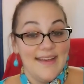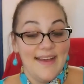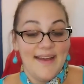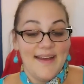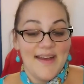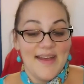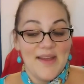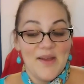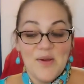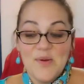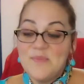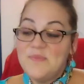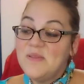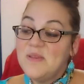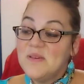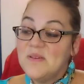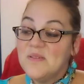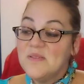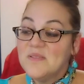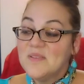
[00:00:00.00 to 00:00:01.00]
I hope
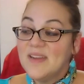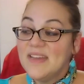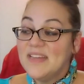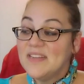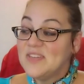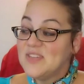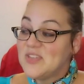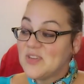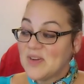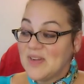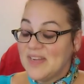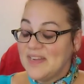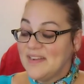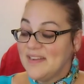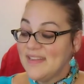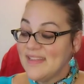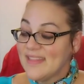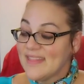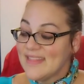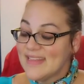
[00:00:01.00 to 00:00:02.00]
you enjoyed
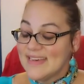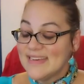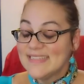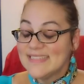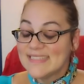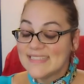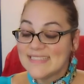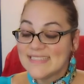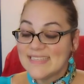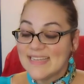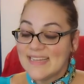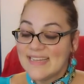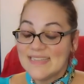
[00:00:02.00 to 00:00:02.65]
this.